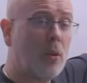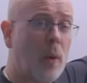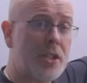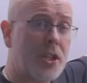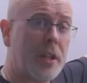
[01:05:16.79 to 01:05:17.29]

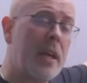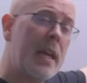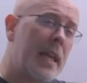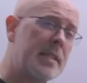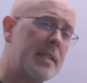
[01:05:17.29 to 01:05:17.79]
question,
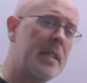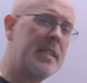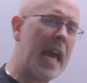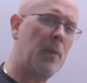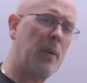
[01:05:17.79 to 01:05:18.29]
isn't the
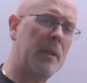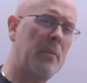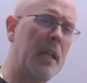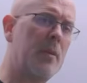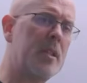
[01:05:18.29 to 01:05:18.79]
day when the
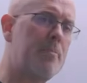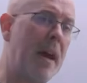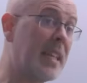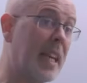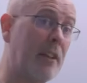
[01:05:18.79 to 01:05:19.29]
money was
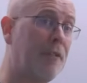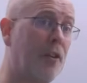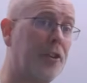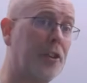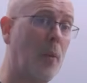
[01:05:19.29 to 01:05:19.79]
spent getting
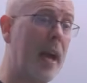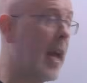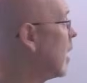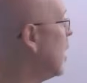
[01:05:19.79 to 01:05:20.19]
further away?